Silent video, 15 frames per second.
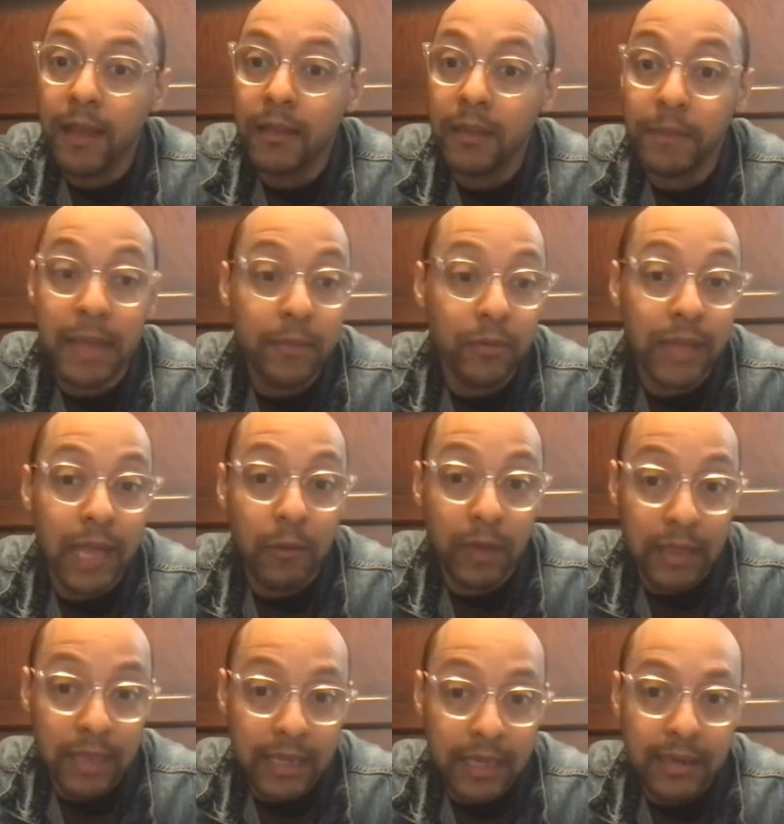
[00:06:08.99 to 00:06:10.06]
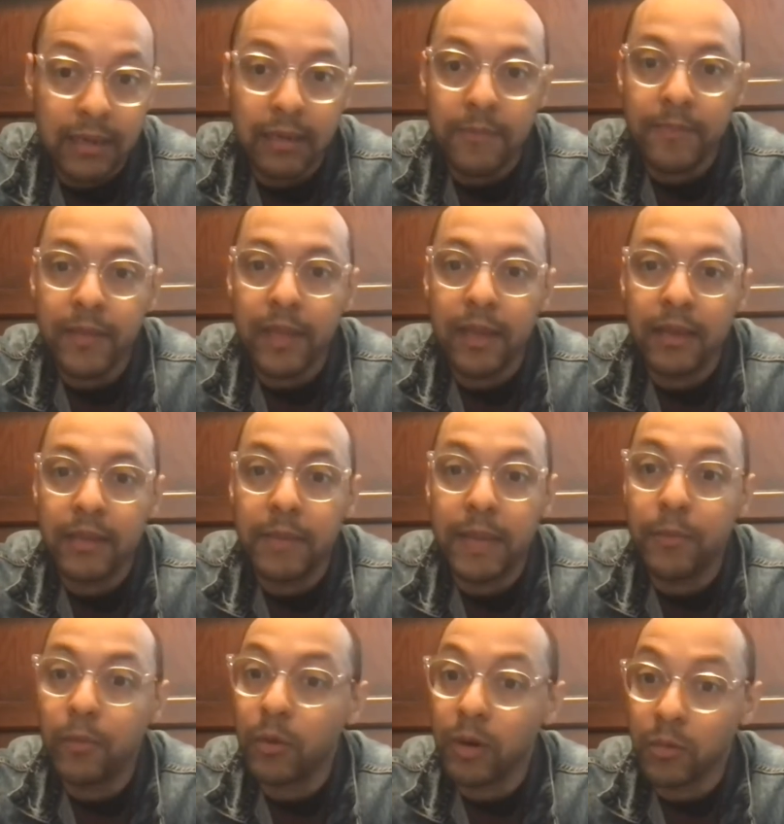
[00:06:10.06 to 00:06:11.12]
the people that we lead, the
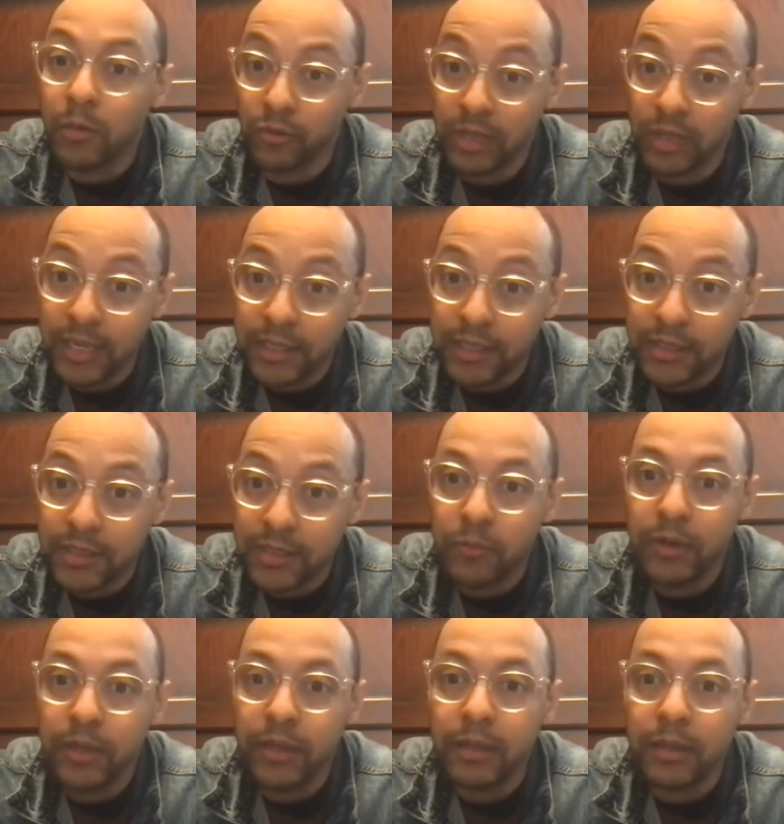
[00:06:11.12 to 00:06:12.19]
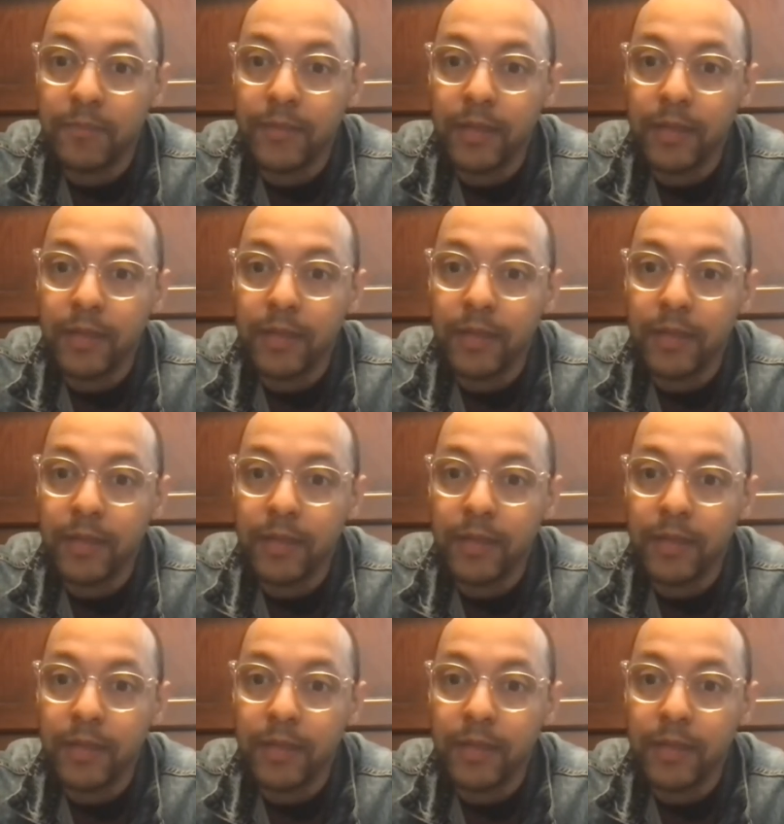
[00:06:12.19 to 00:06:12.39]
people we're in relationship with.